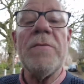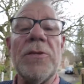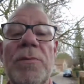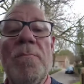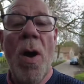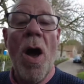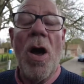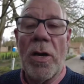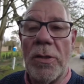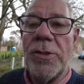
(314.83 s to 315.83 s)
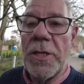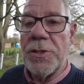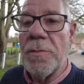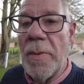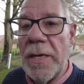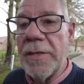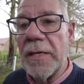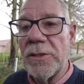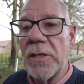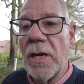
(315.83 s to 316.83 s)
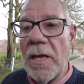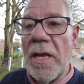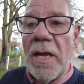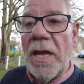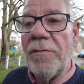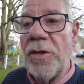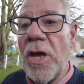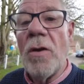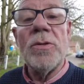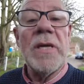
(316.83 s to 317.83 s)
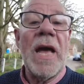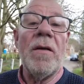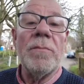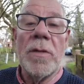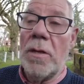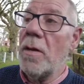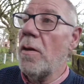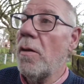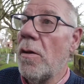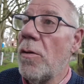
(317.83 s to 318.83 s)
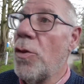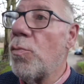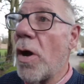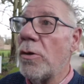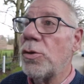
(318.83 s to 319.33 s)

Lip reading: it was Mark who said to me that if you go down the road